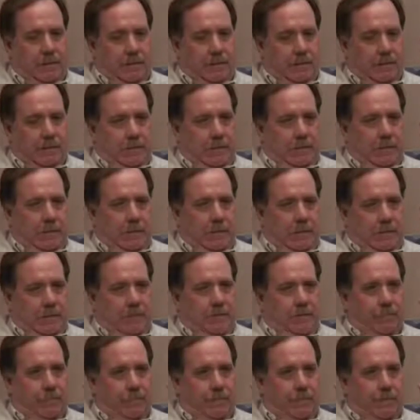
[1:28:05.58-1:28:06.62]
you know,
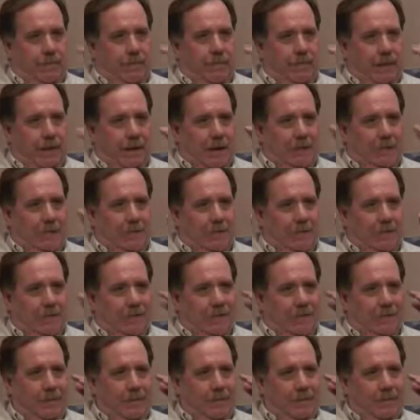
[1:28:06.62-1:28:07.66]
hopefully time will,
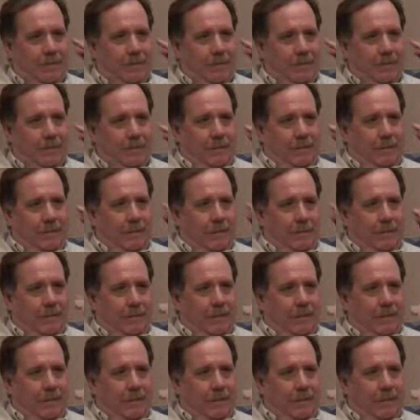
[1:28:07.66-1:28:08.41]
time